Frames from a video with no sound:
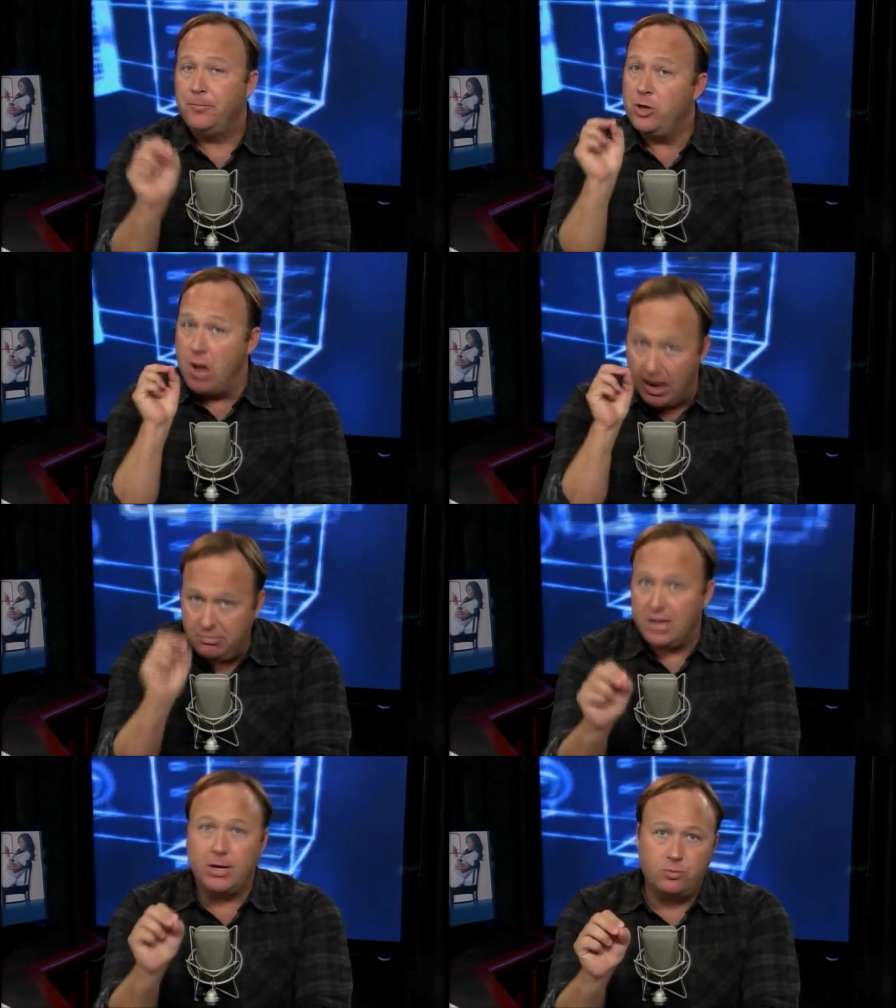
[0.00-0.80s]
Not
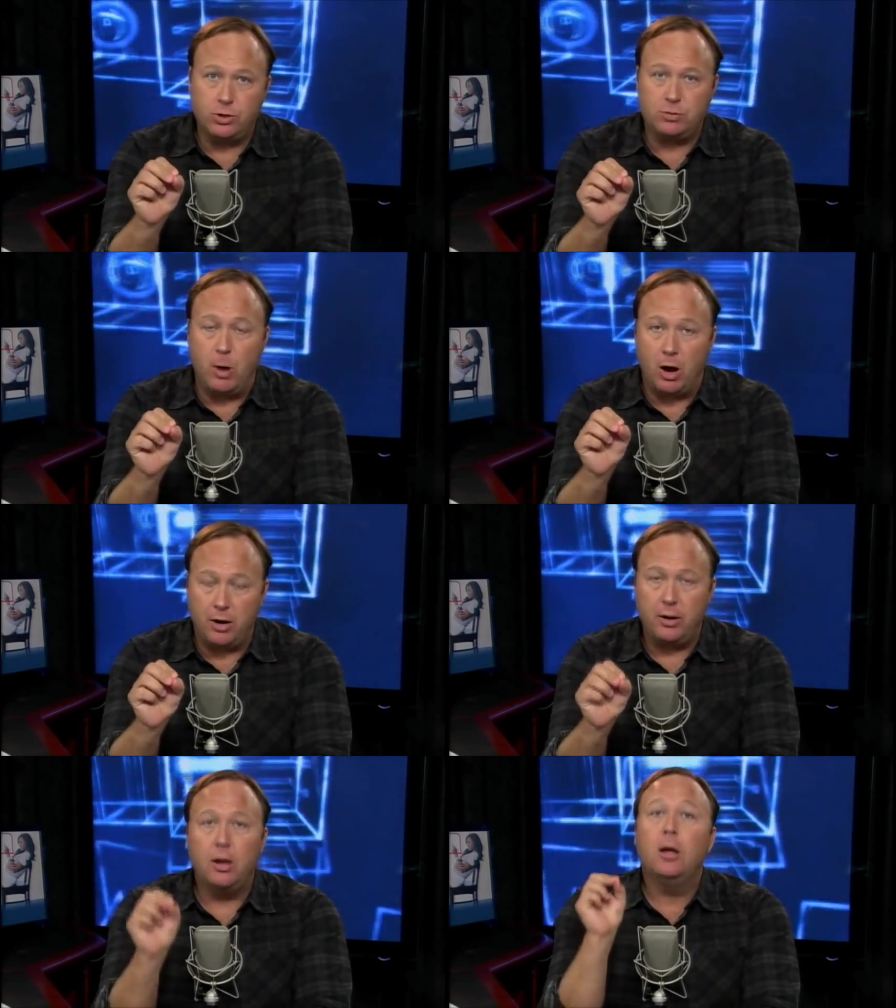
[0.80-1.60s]
because we're
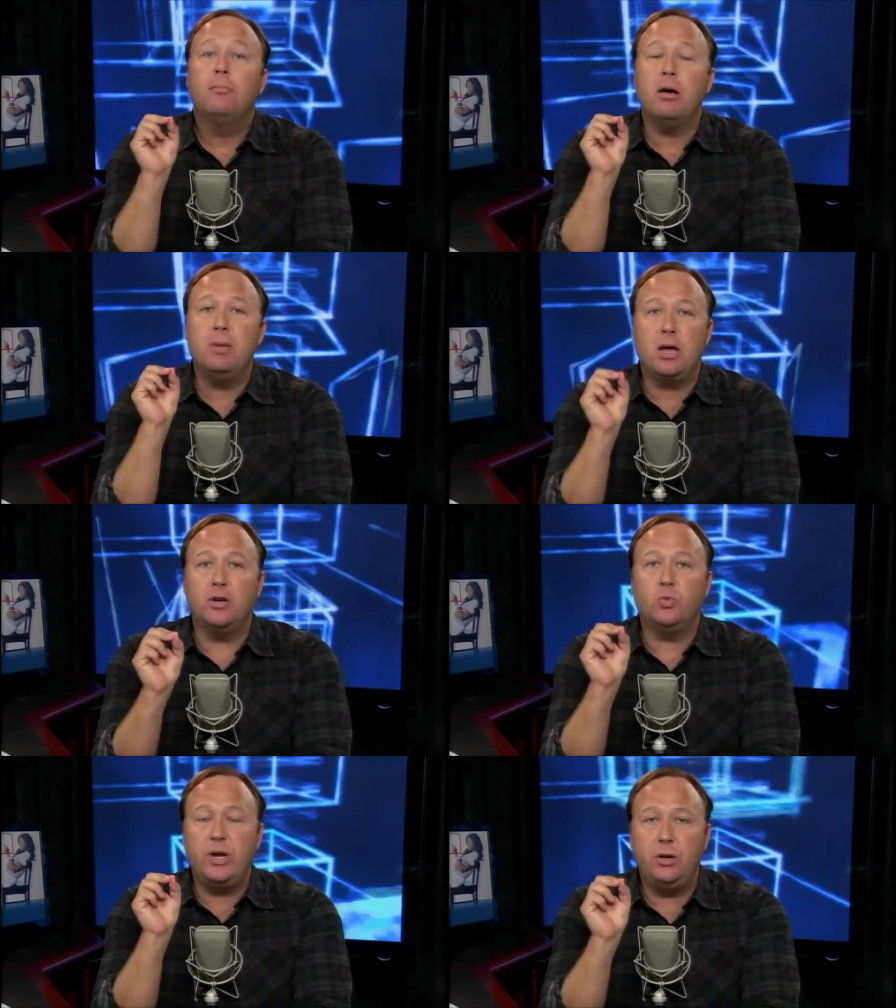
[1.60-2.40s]
smart, but
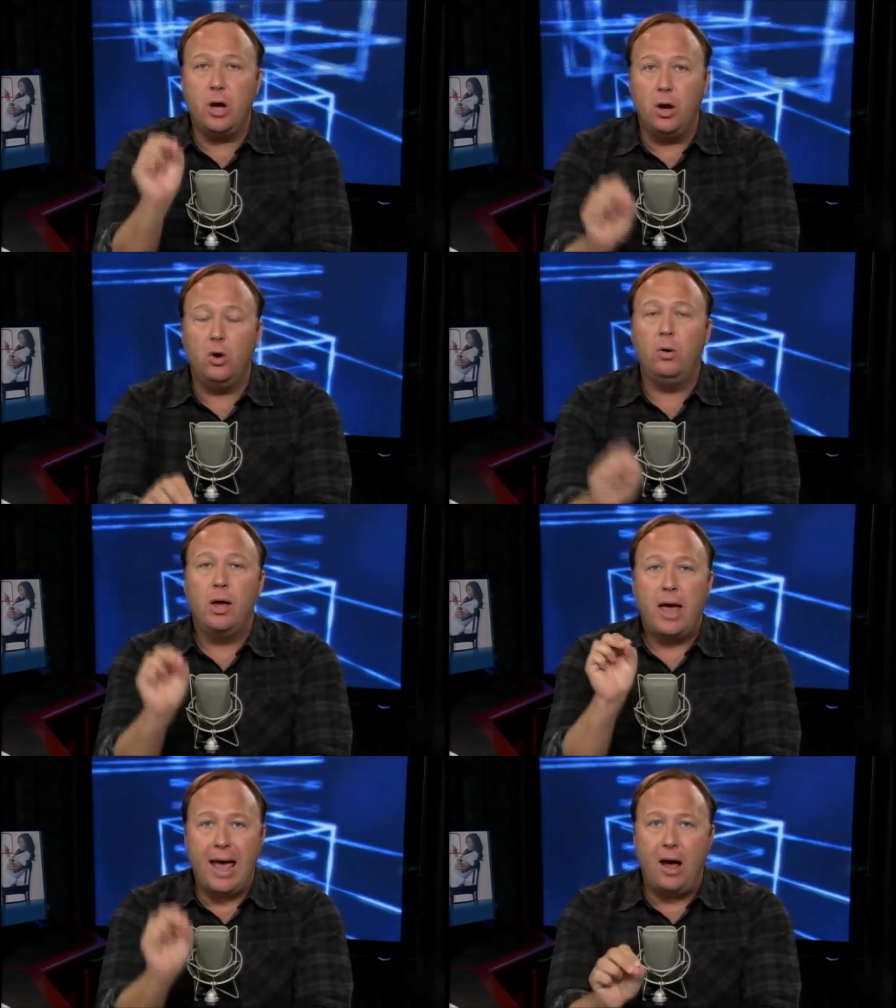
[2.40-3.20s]
because we know
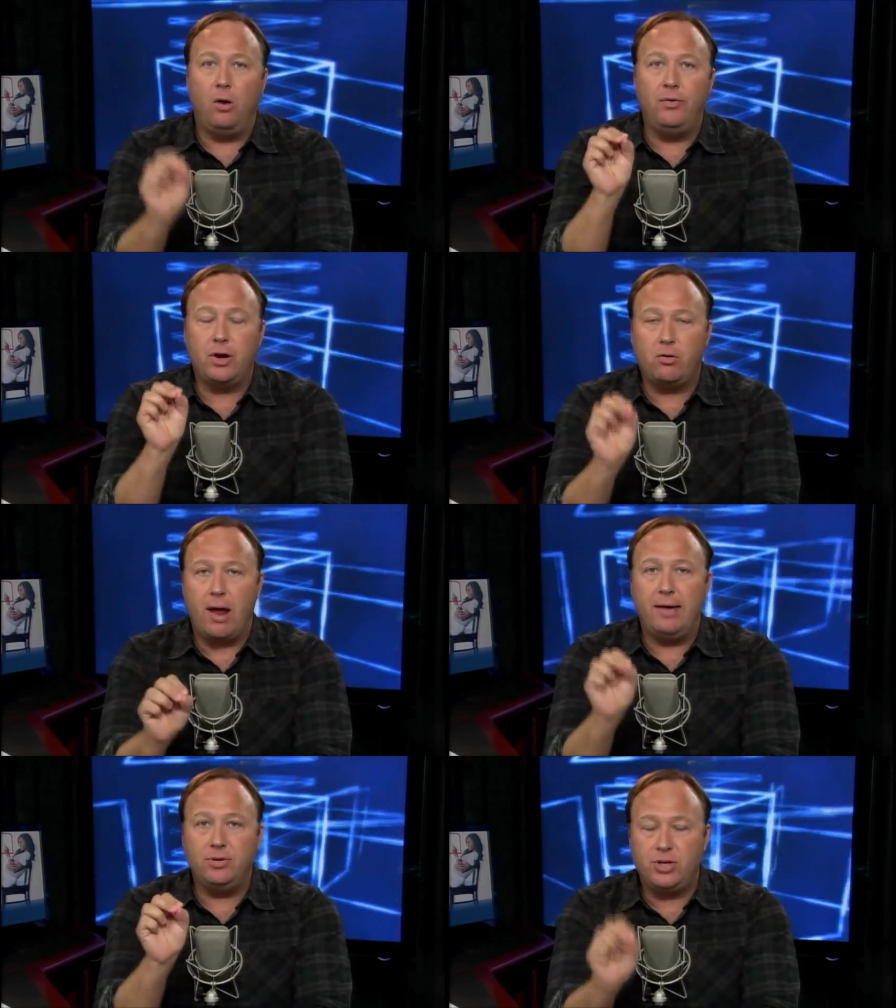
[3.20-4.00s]
how the
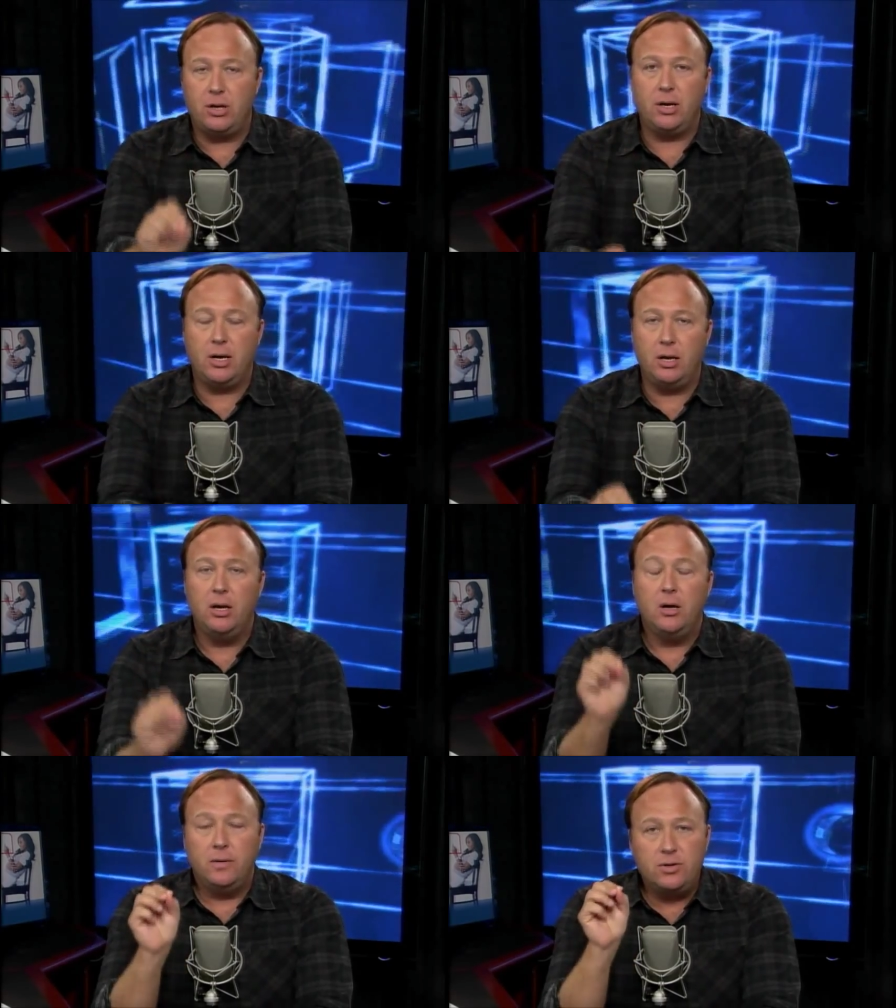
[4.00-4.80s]
crime syndicate
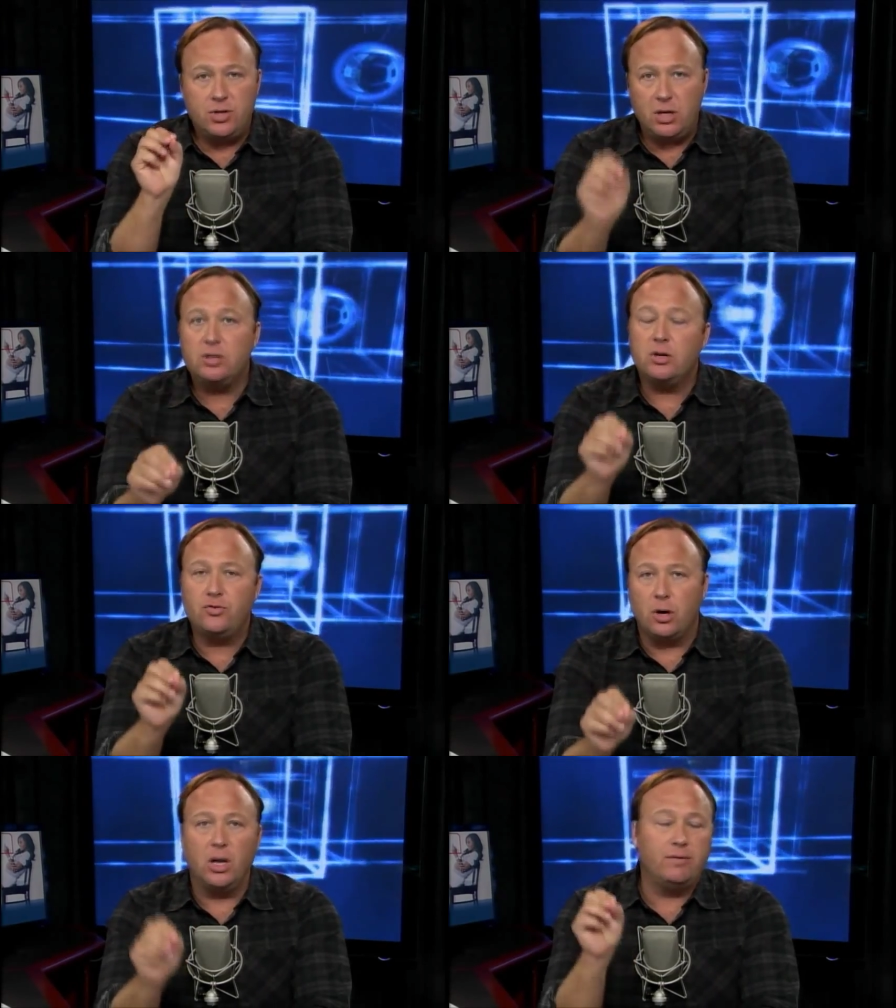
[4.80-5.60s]
that seized
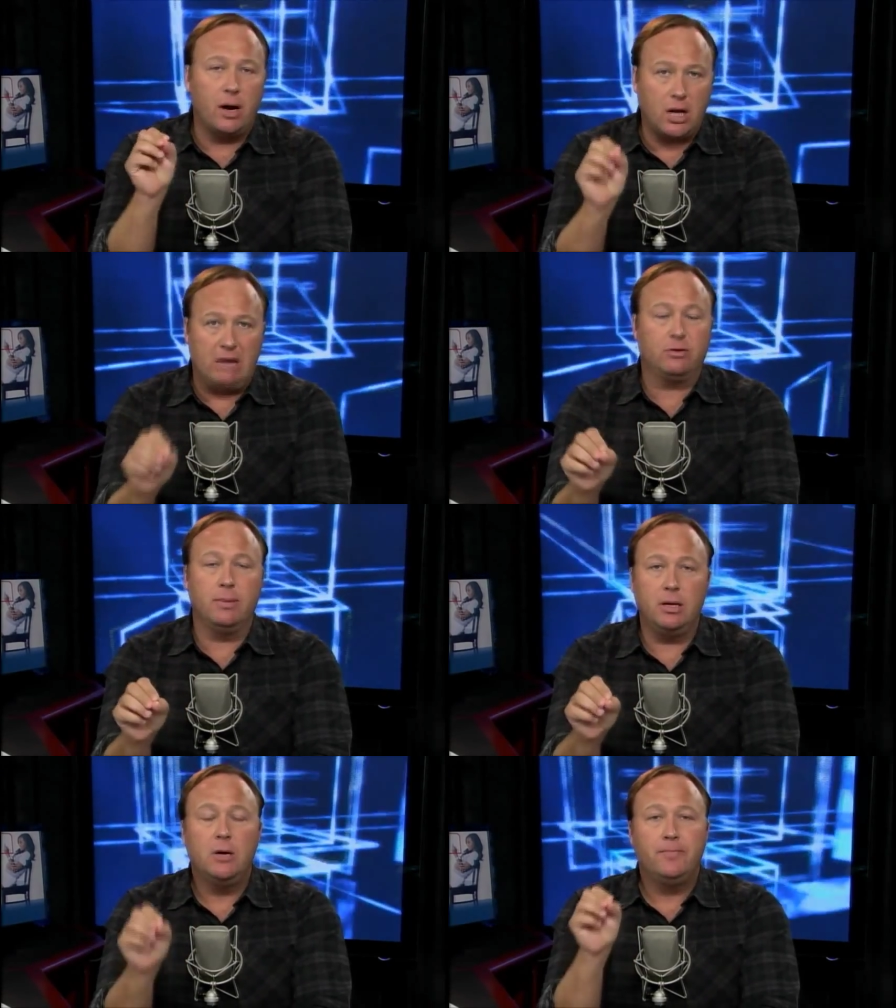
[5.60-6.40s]
control of our
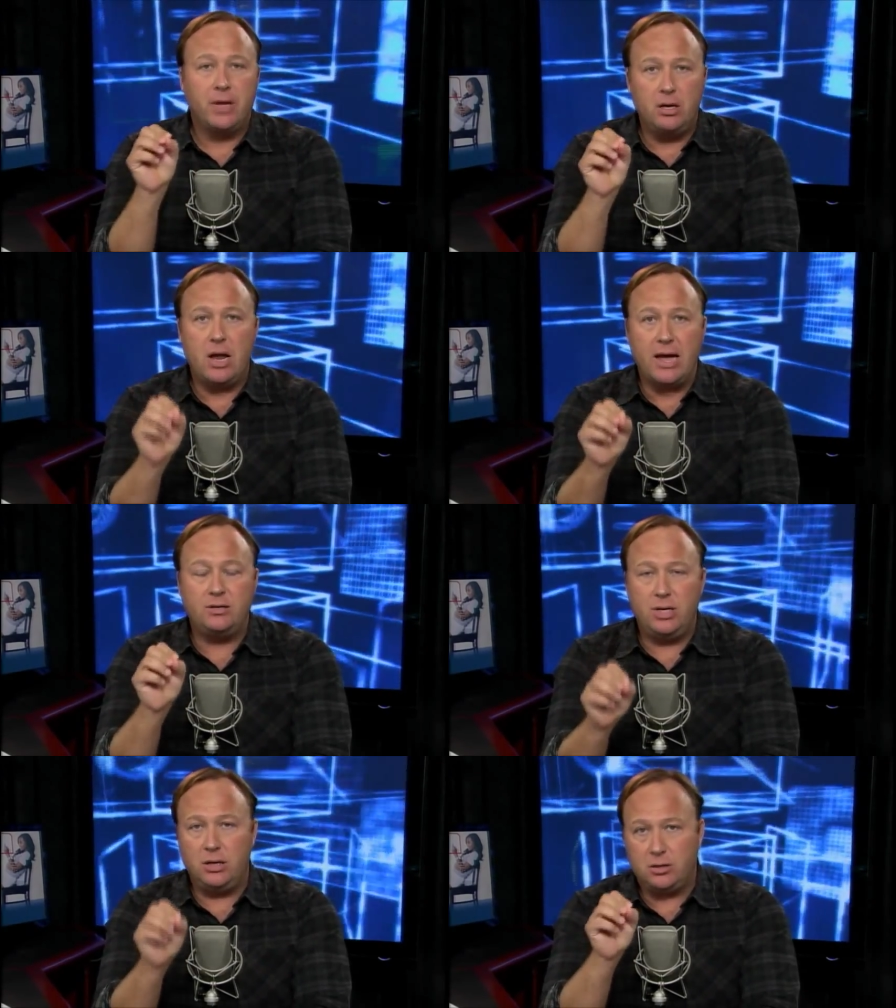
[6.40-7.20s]
government in
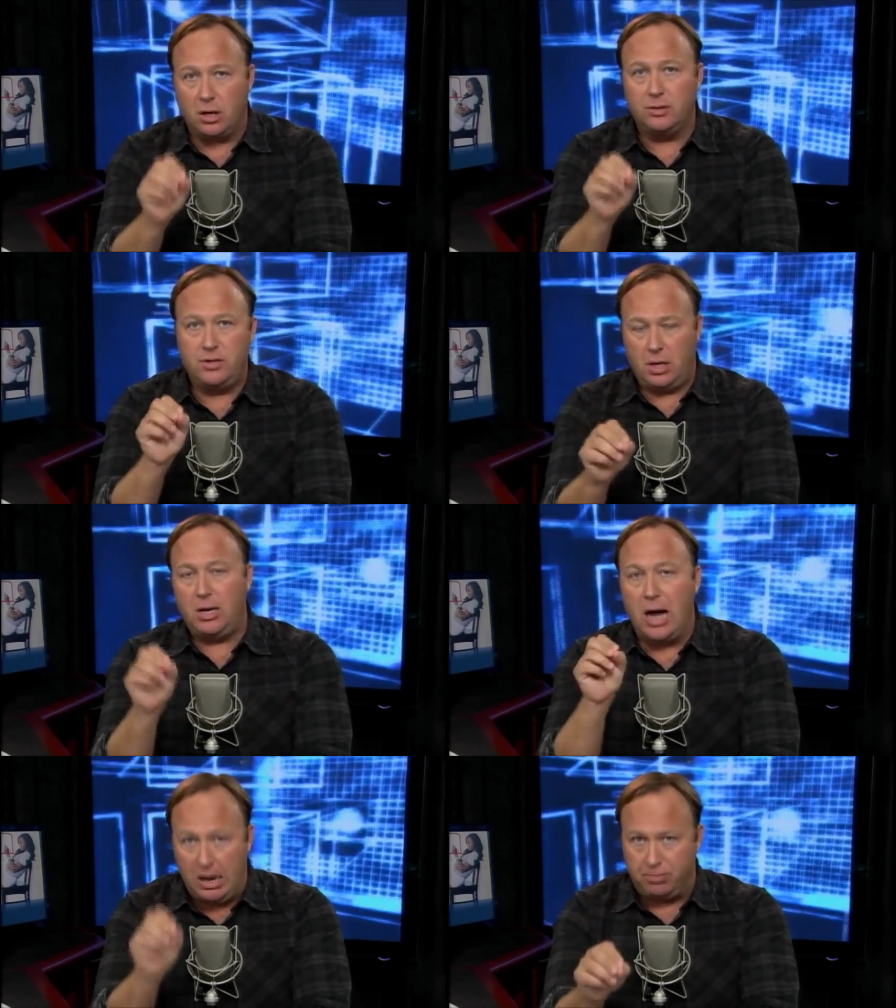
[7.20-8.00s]

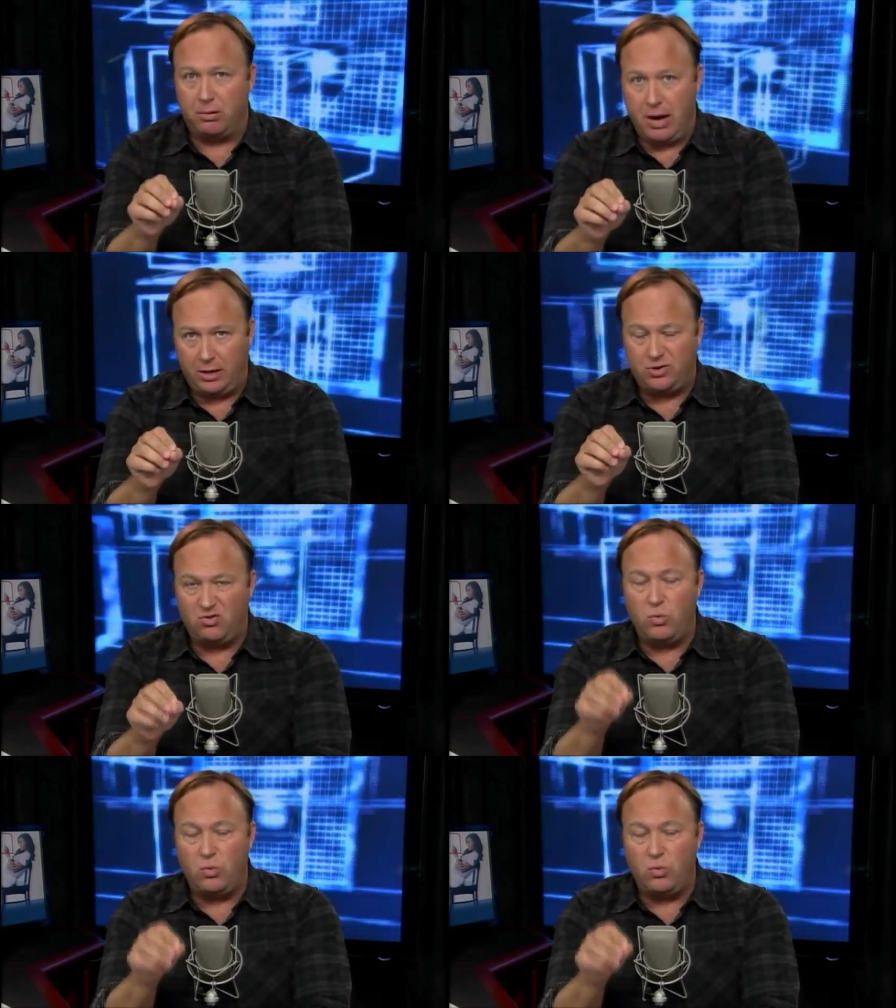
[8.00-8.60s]
1913 operates.